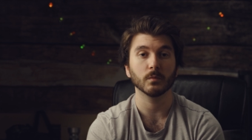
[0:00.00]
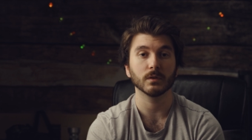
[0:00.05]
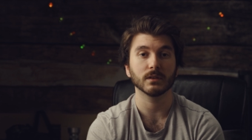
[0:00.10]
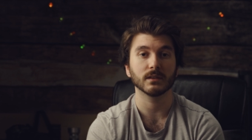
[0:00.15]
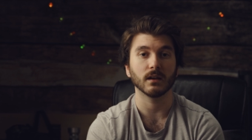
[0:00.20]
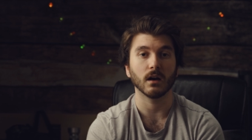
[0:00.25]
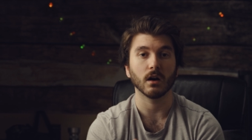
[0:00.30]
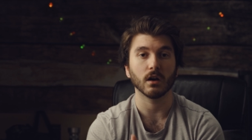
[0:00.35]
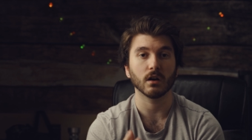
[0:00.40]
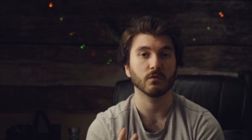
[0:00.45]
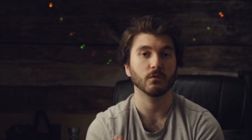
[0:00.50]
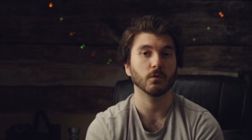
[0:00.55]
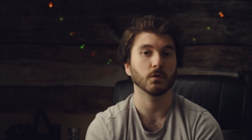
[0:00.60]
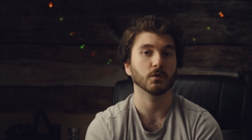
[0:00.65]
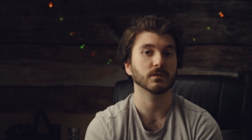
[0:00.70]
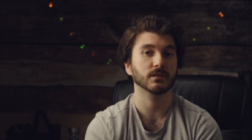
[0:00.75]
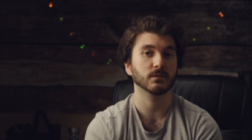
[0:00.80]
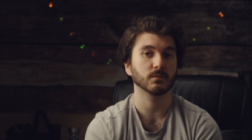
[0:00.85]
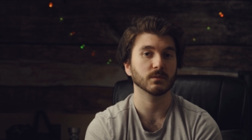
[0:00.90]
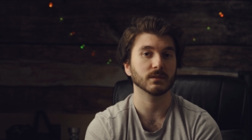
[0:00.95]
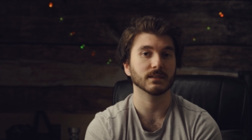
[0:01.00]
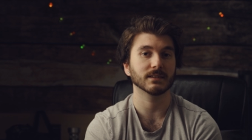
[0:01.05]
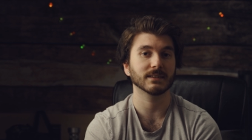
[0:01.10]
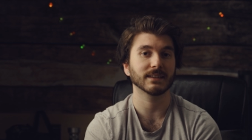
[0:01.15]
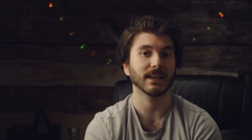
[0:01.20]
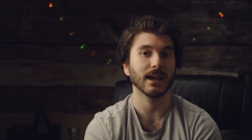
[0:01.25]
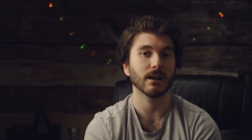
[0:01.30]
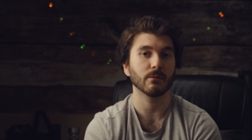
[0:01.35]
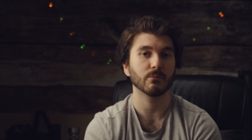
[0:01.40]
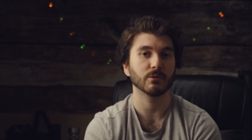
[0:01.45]
with the autofocus with this
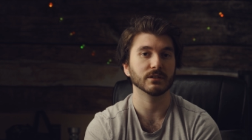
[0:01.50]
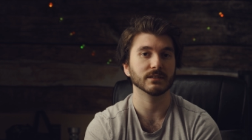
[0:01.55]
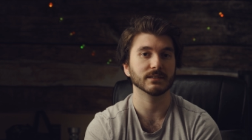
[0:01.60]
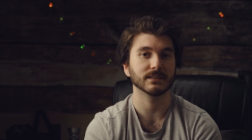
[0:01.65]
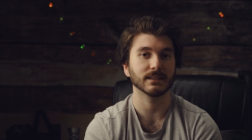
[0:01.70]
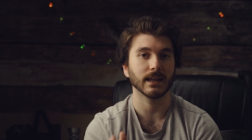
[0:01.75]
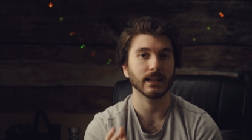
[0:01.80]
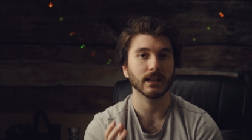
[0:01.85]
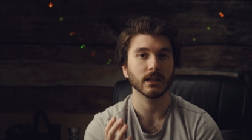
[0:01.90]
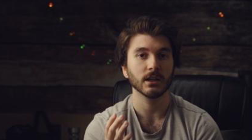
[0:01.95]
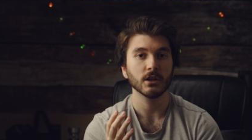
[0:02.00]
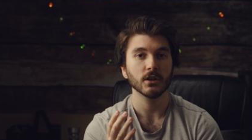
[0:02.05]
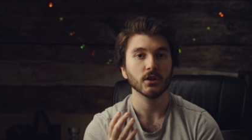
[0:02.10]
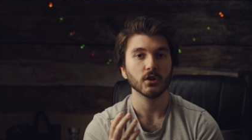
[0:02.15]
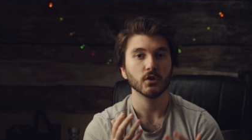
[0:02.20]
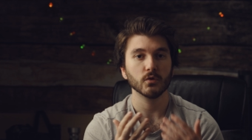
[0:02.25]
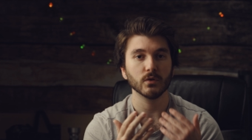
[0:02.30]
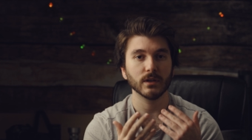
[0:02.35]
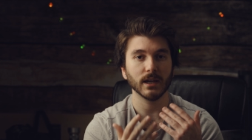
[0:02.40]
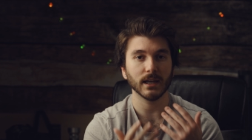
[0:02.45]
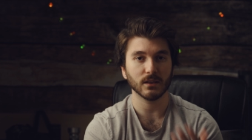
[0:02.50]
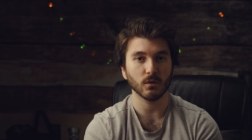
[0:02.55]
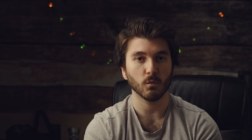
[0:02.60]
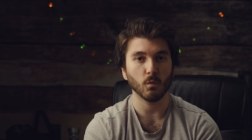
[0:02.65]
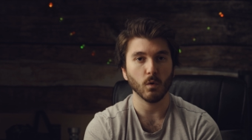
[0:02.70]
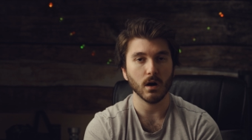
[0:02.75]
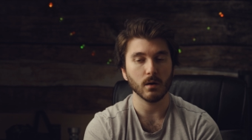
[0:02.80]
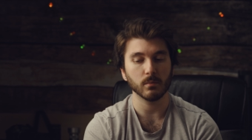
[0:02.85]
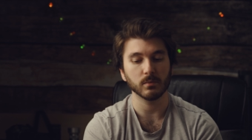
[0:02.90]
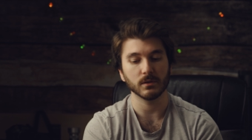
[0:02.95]
camera is that you get the
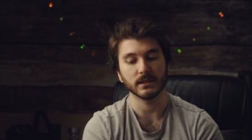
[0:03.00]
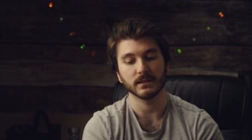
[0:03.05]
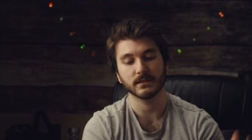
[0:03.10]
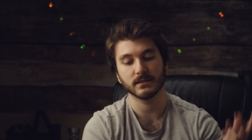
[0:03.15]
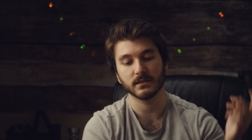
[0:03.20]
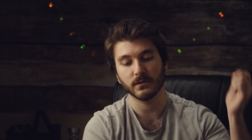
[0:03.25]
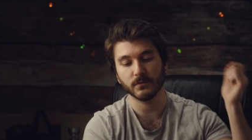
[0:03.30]
wobblies.